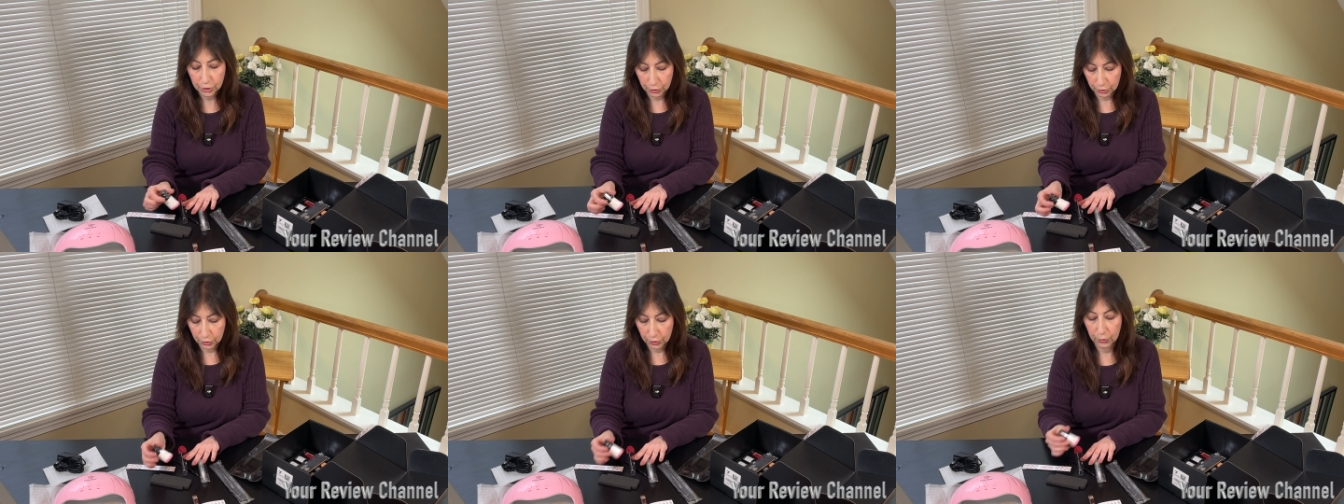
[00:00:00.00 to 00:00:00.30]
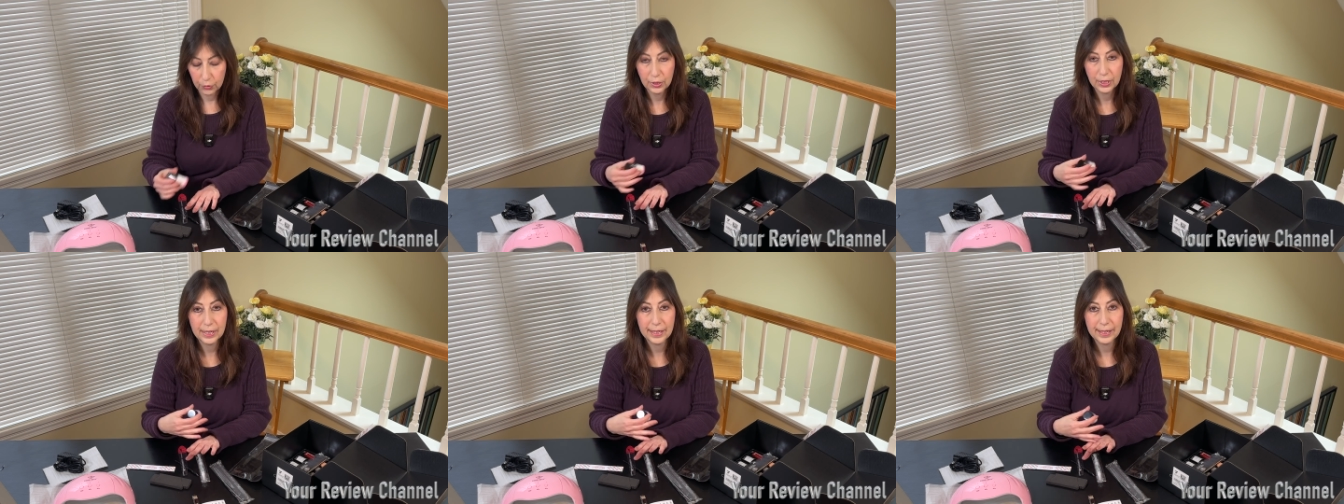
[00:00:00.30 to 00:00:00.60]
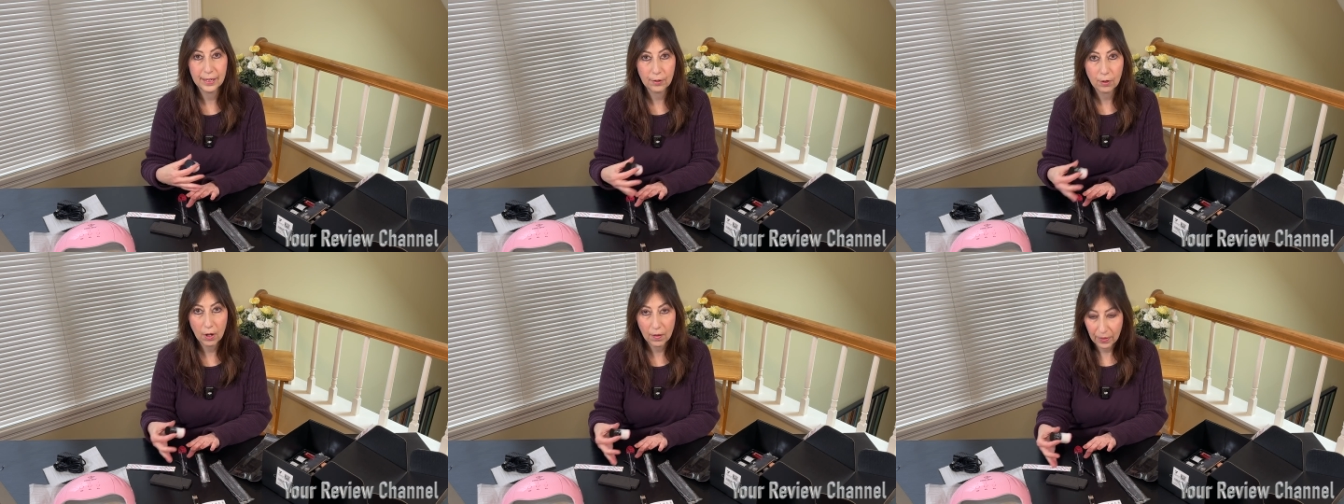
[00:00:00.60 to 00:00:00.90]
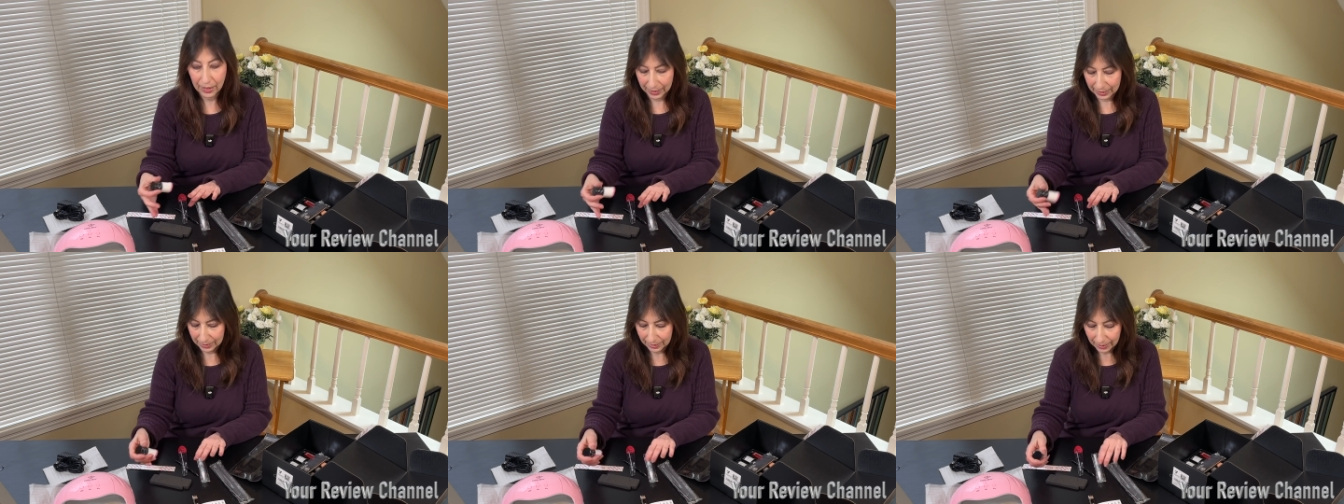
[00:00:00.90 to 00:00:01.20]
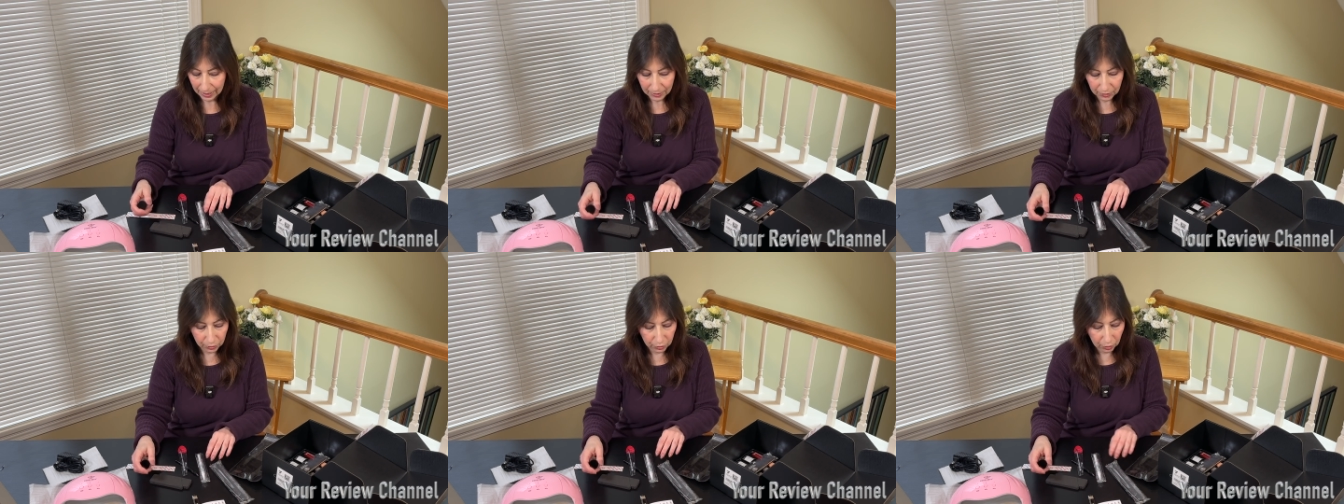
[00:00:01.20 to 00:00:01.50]
so you can get all that
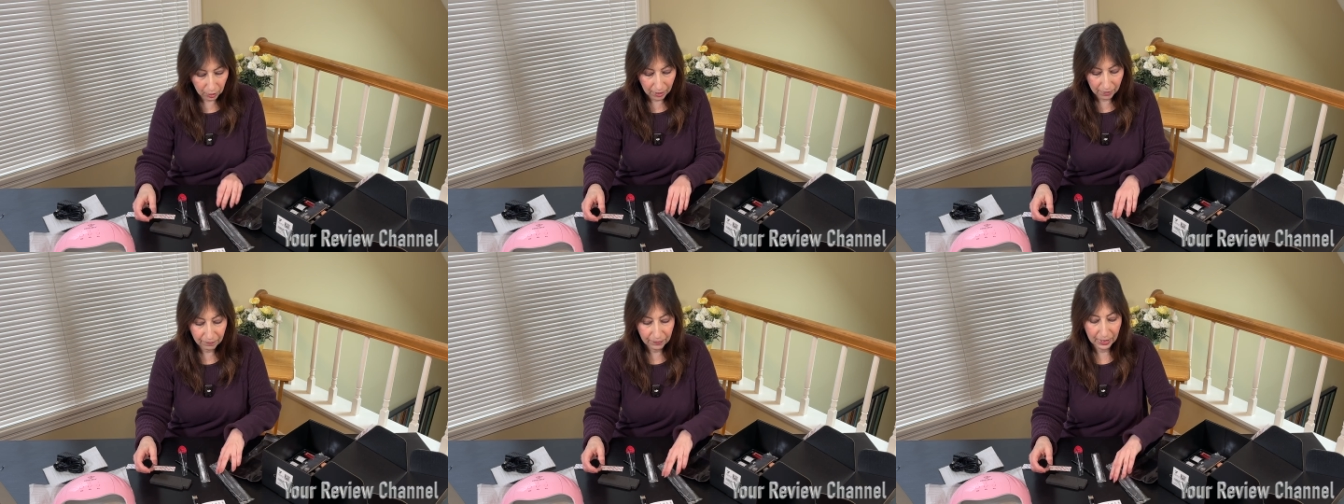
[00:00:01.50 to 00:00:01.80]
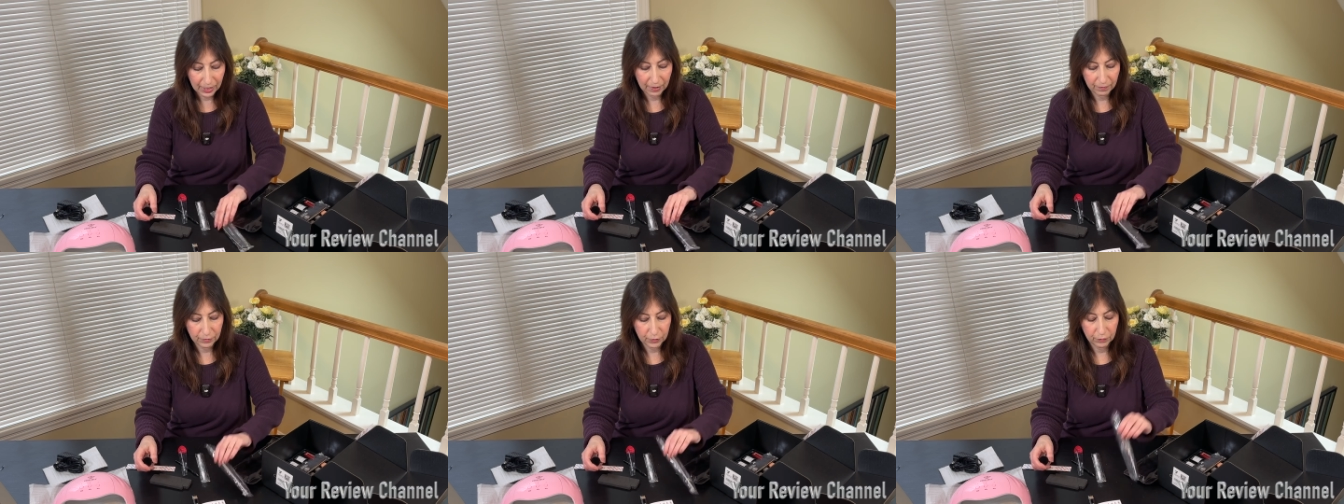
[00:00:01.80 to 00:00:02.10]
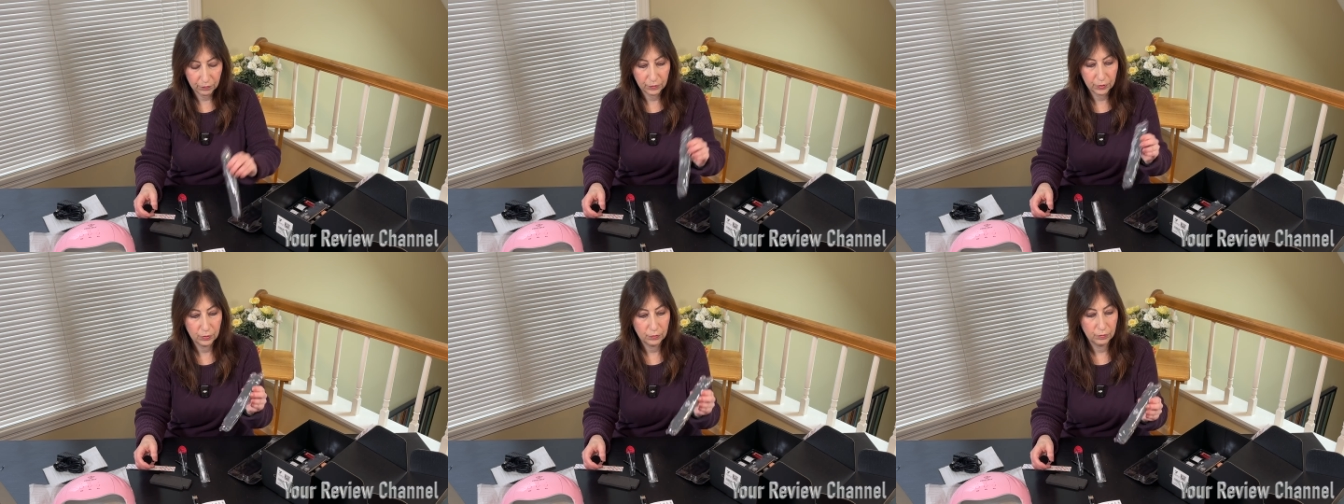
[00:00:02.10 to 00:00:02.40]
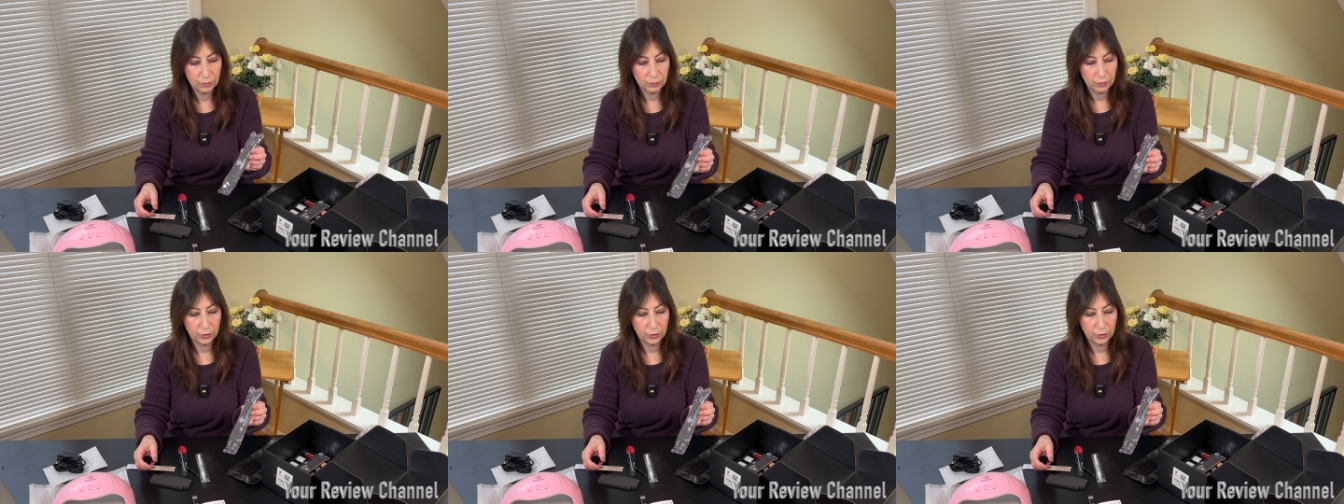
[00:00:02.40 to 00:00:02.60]
dust off after you